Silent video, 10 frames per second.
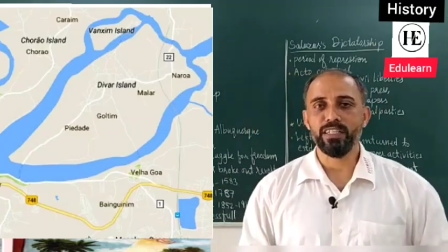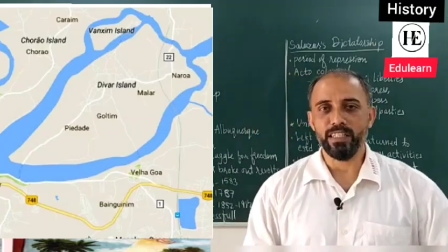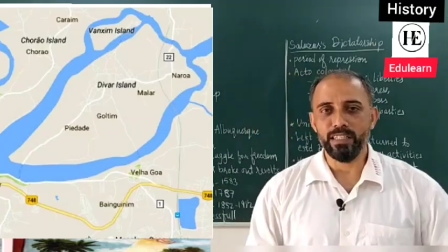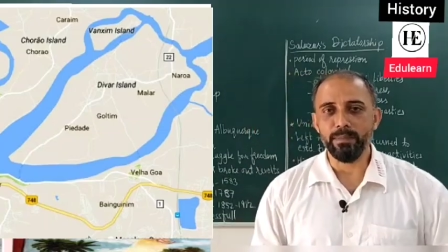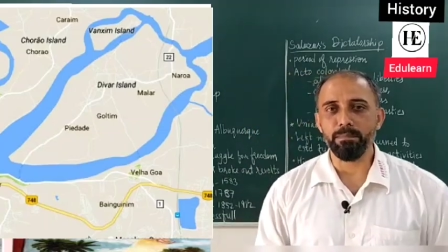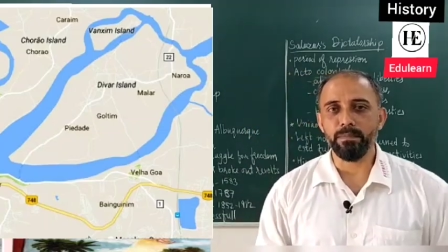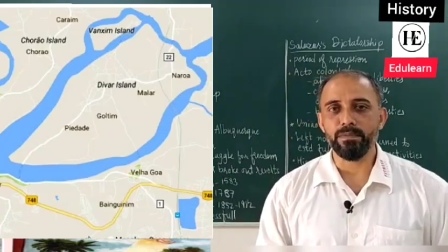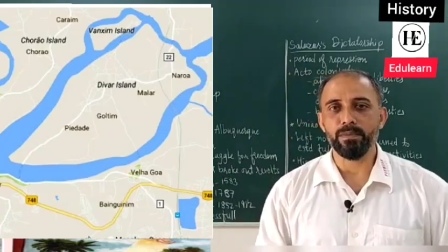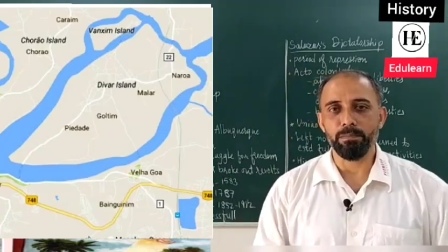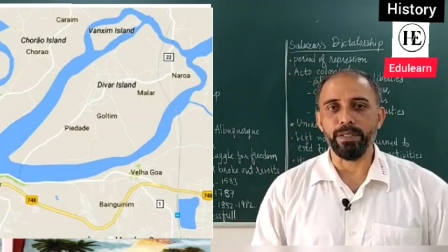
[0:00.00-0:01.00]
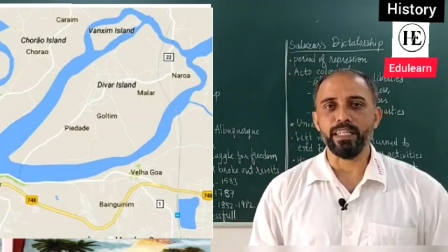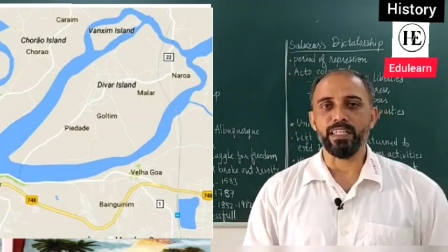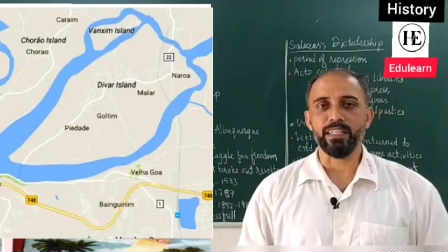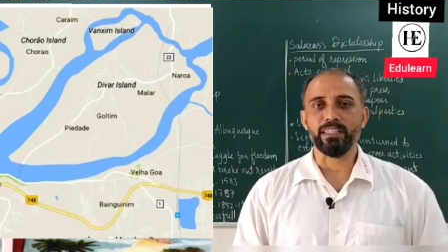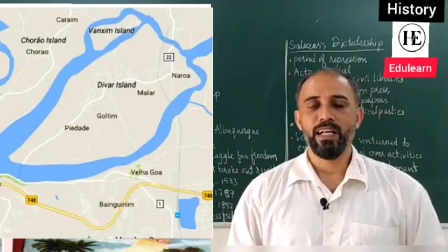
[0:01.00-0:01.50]
in the
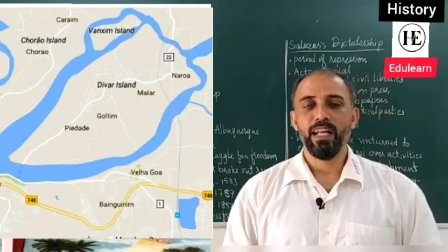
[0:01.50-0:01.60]
beginning.